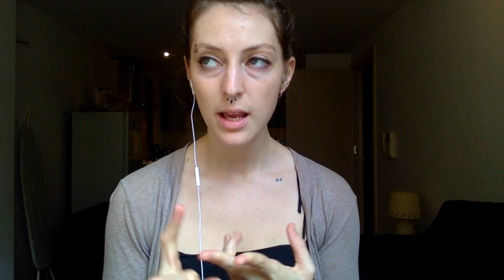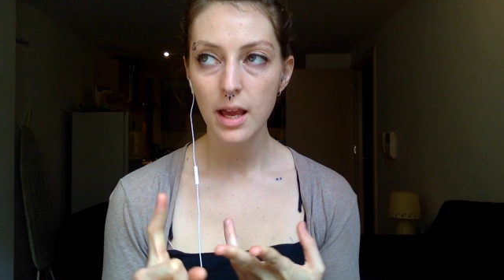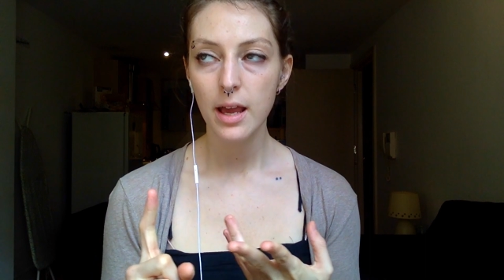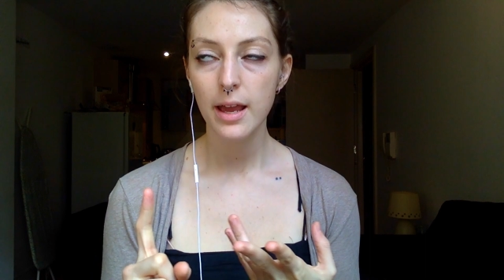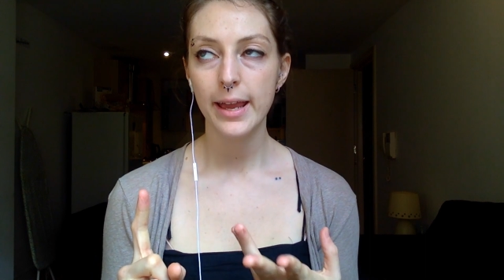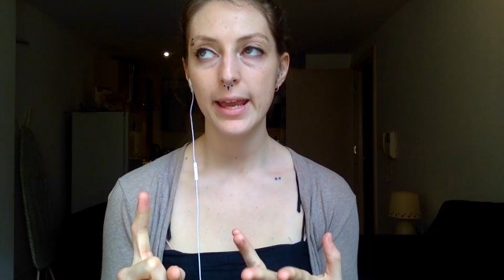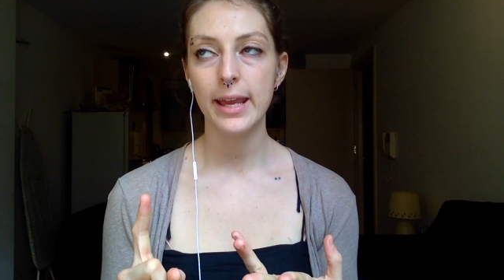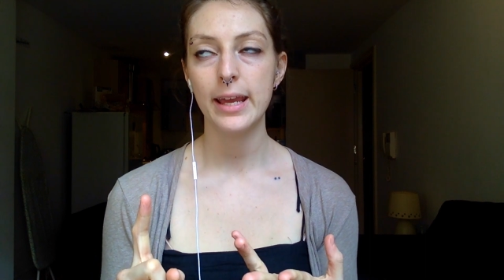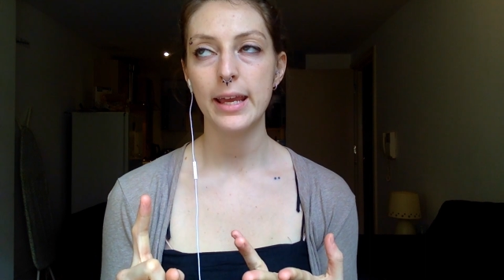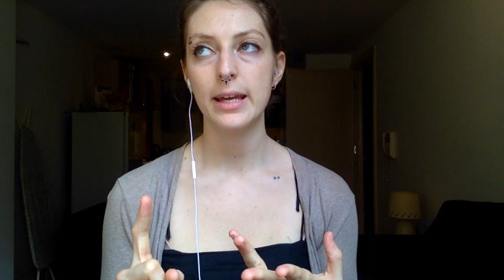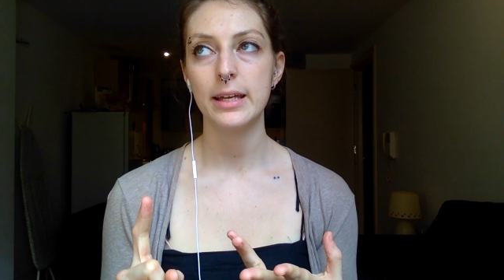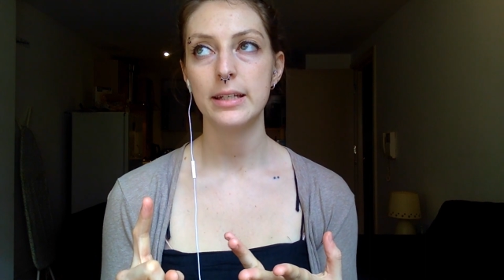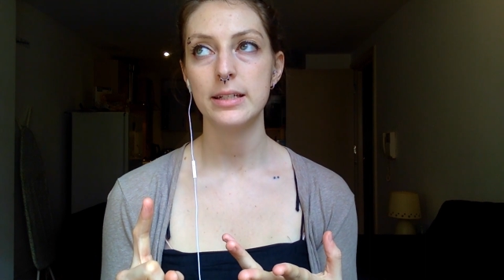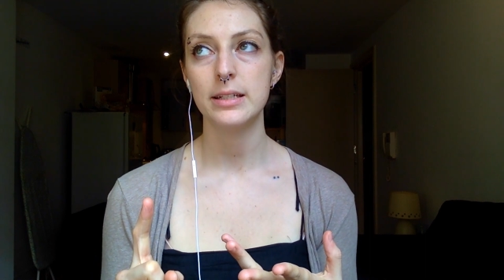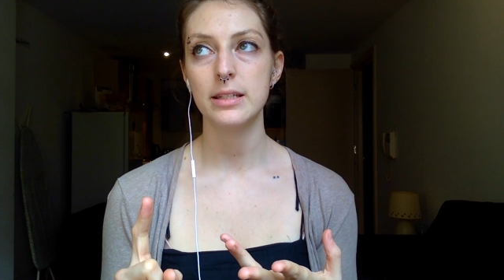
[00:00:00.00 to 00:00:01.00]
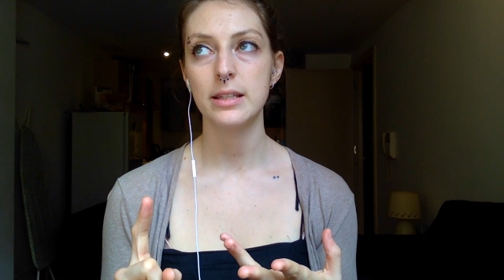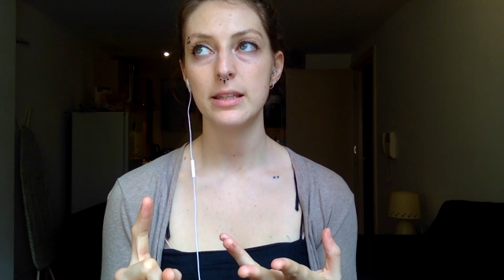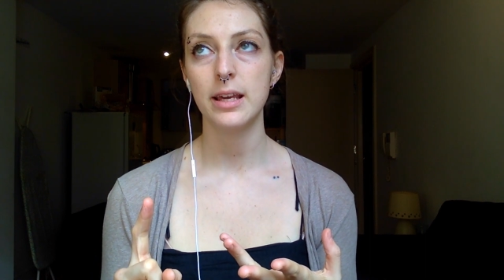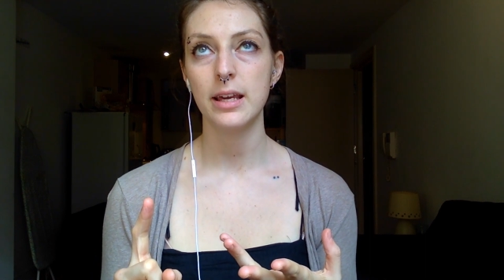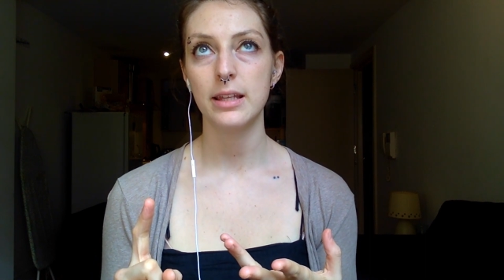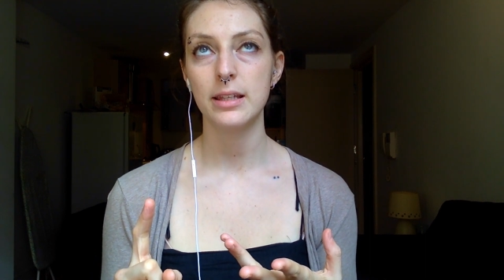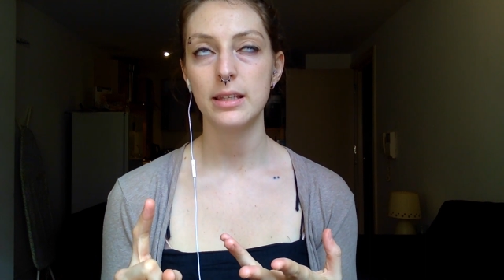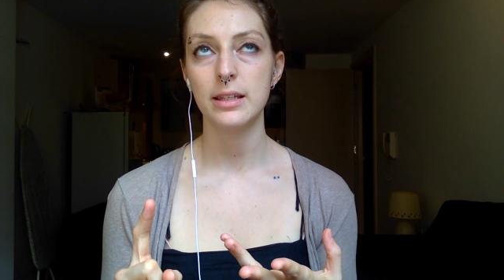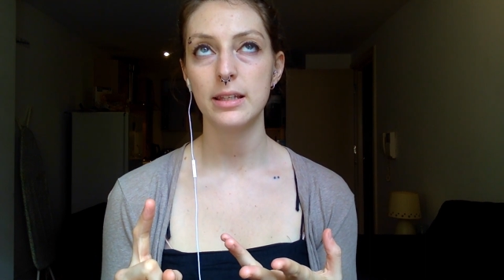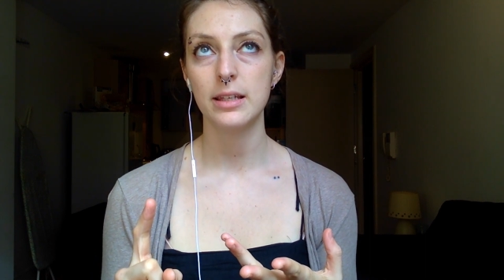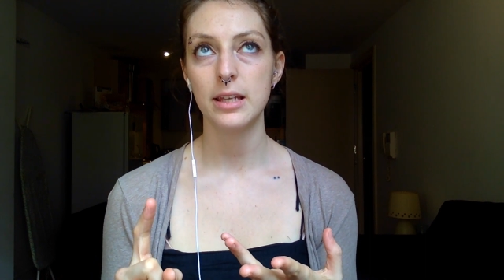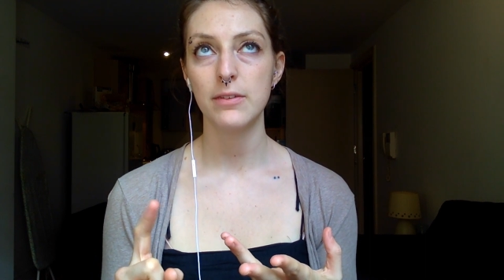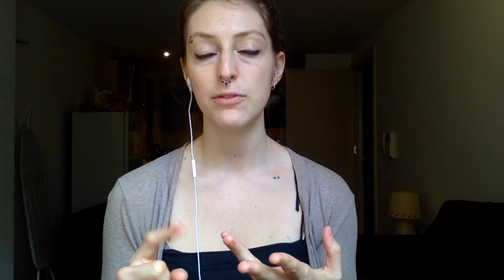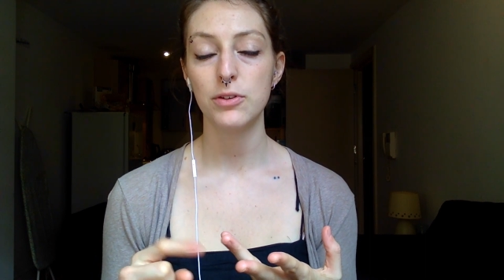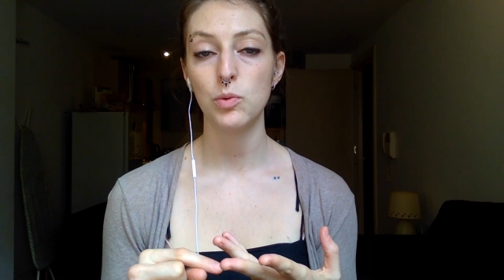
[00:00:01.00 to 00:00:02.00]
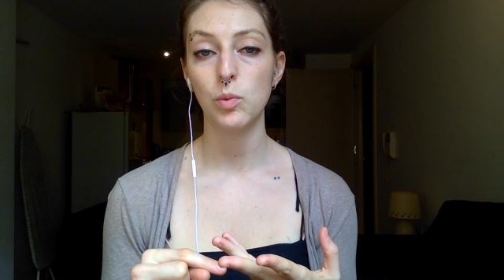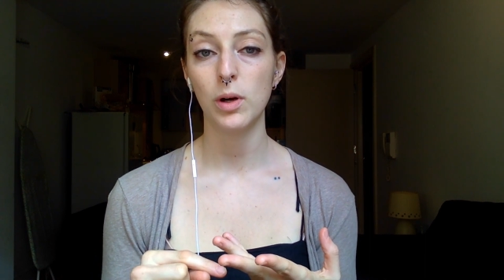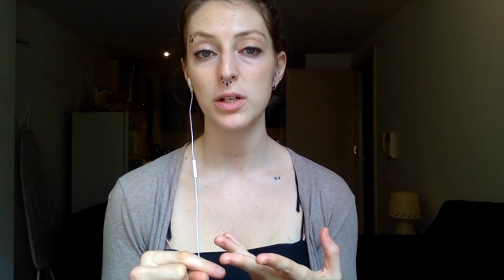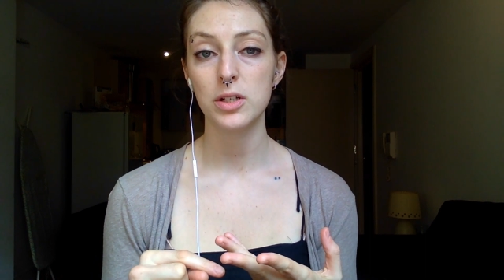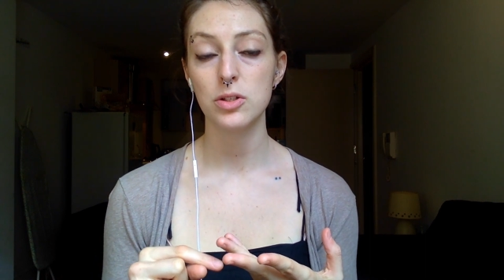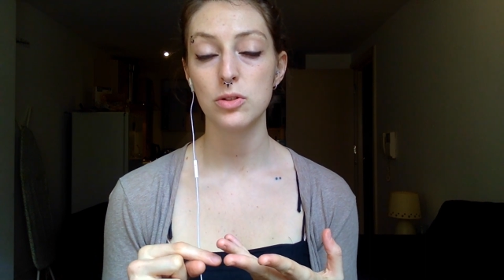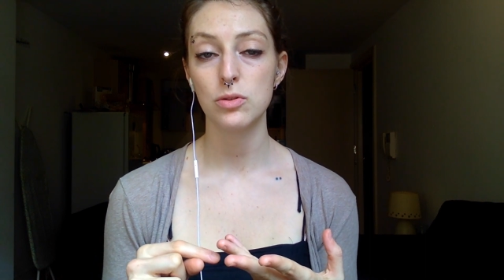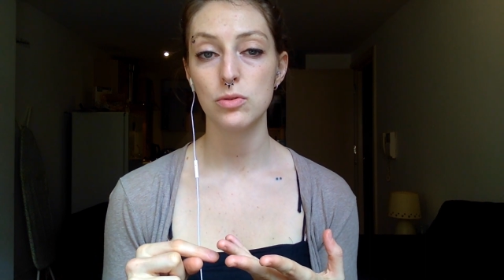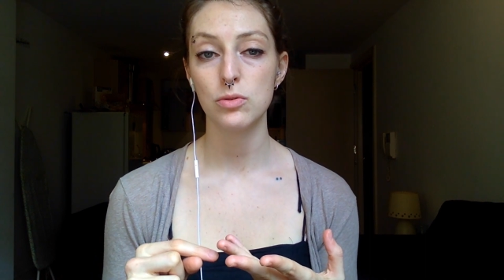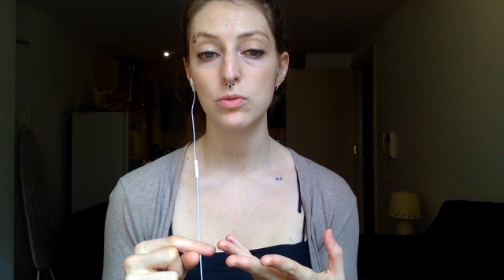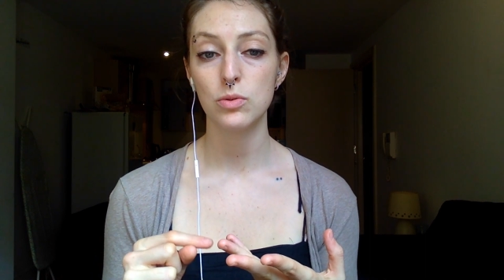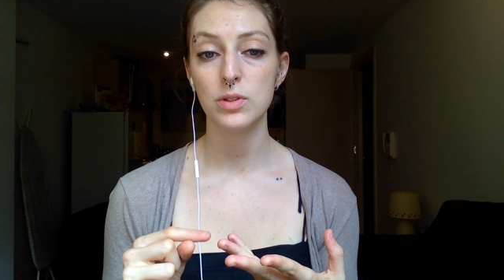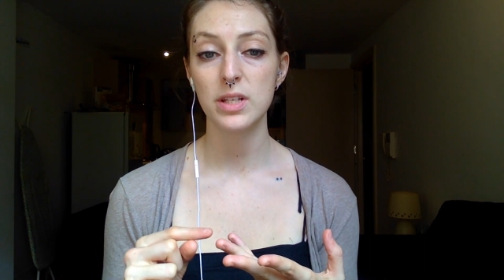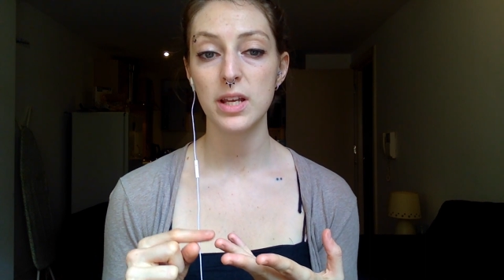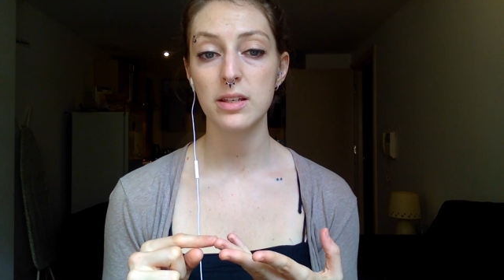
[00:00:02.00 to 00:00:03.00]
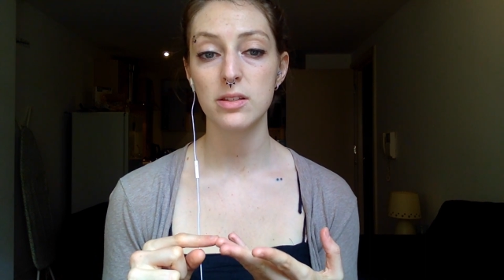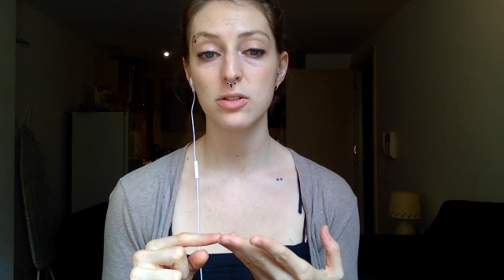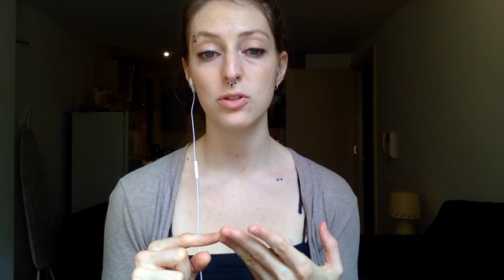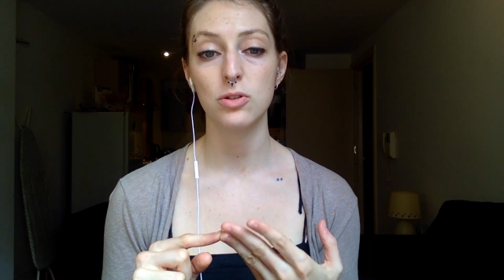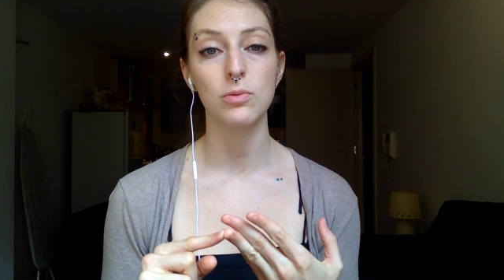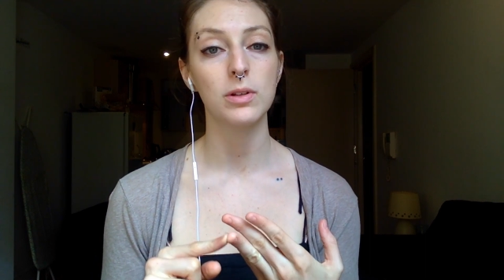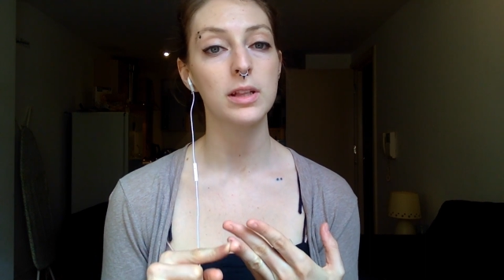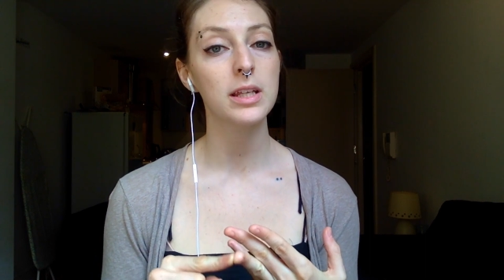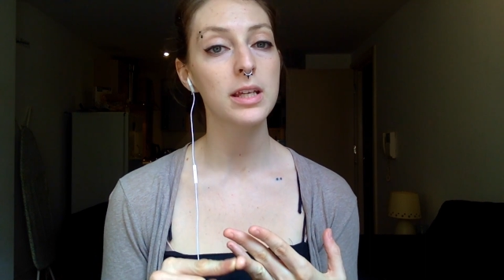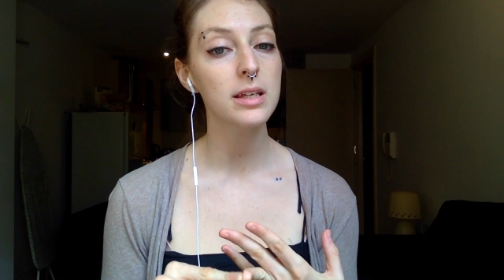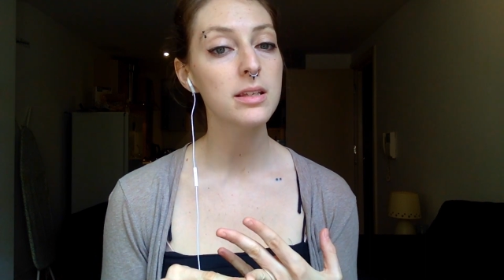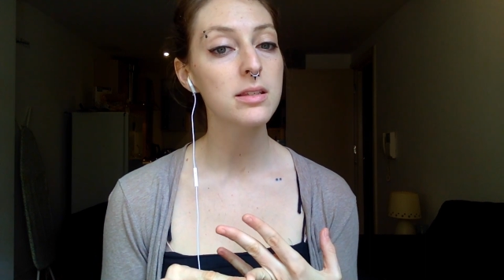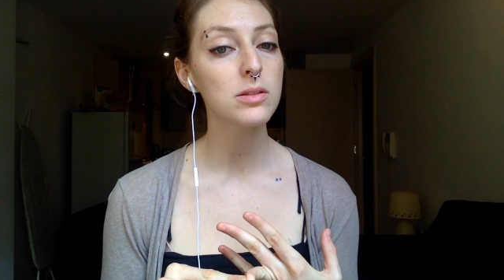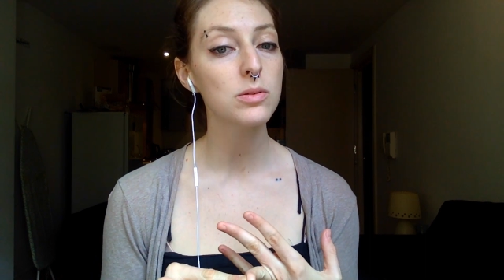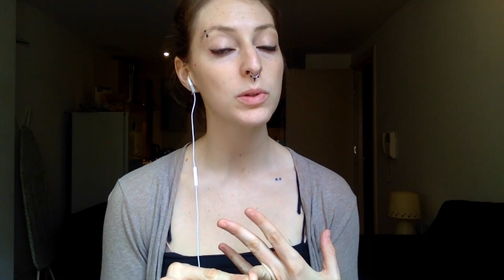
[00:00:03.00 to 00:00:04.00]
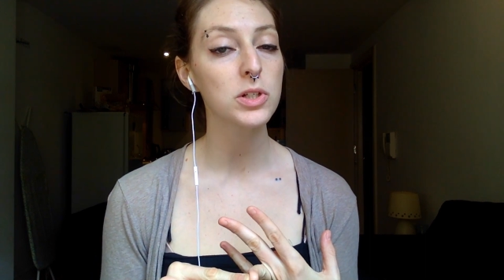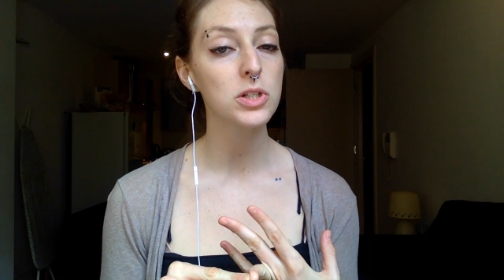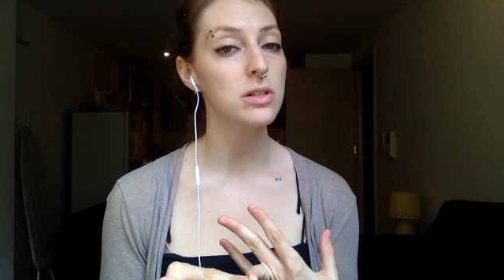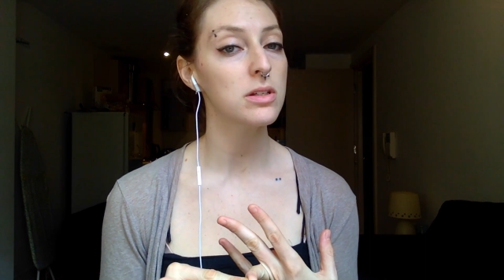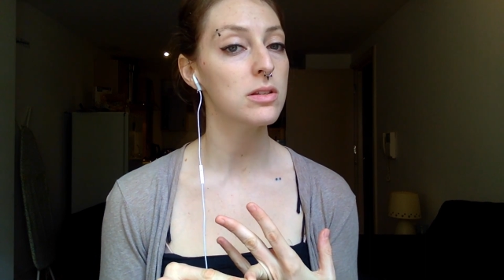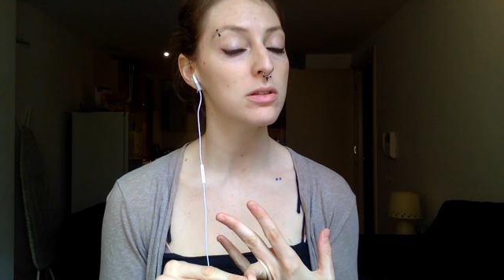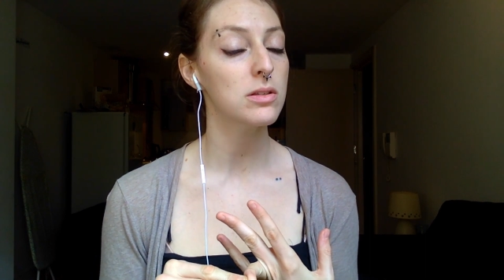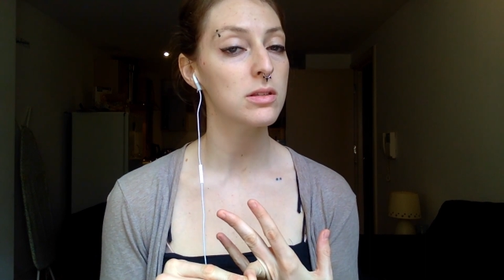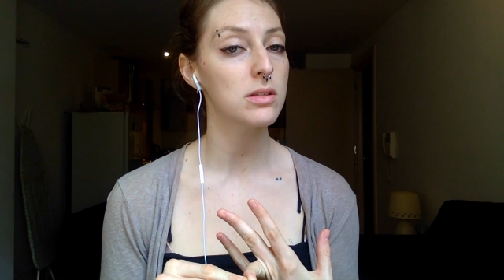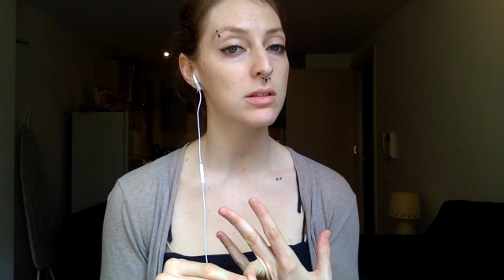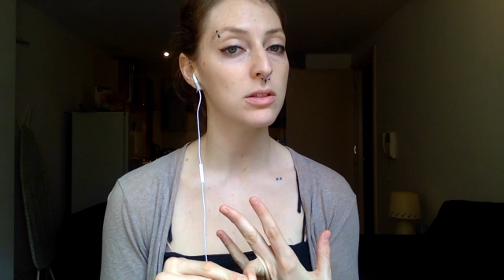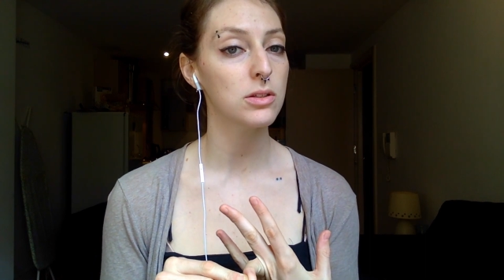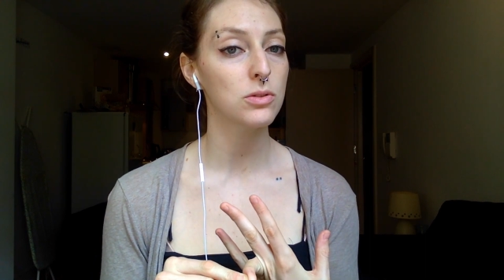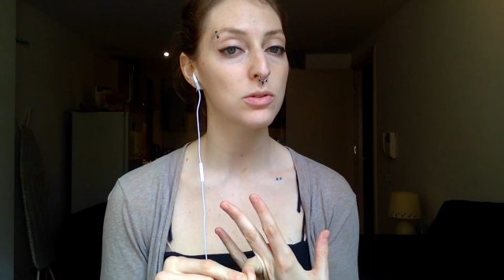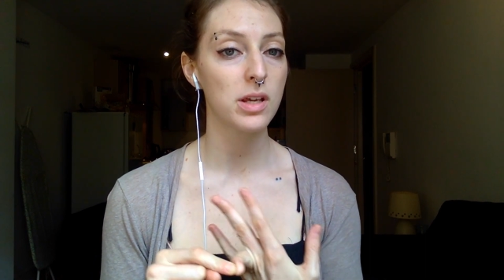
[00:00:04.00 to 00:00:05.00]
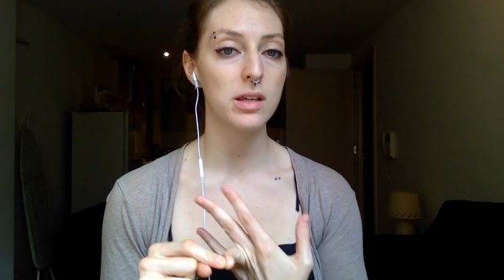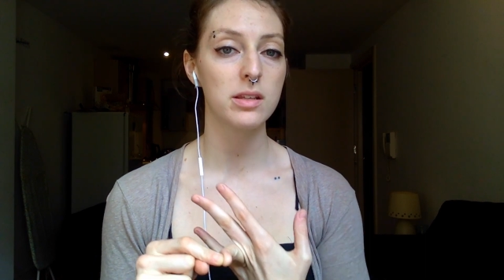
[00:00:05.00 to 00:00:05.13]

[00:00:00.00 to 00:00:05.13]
And then if you want to test to release, which is you test